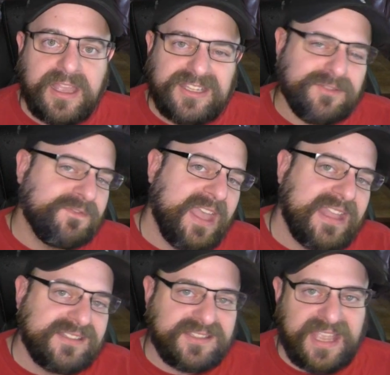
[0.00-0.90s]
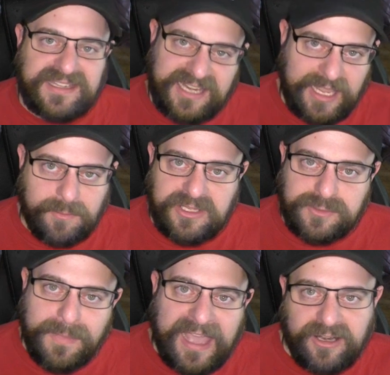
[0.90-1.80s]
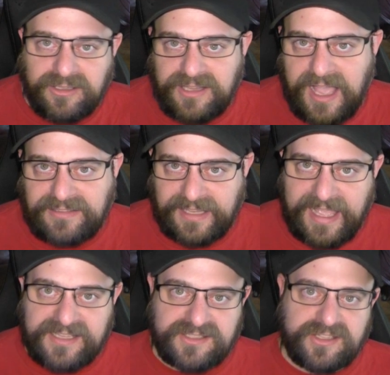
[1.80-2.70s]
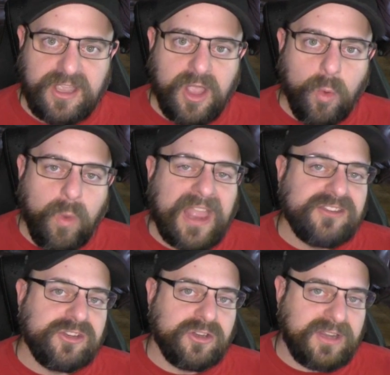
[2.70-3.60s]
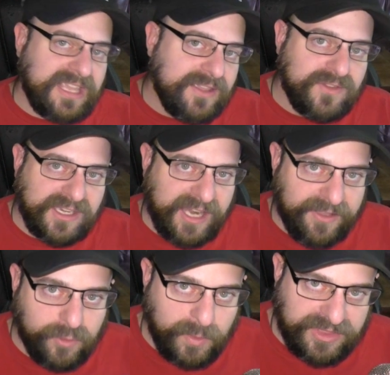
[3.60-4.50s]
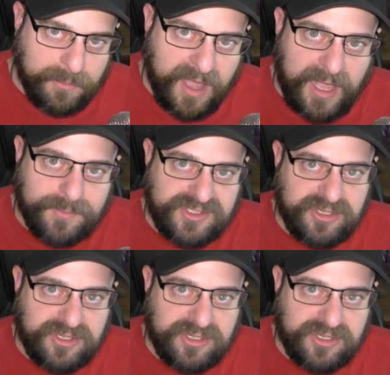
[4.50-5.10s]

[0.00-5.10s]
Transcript: Defense and damage matter a lot less when you're even level with the mobs.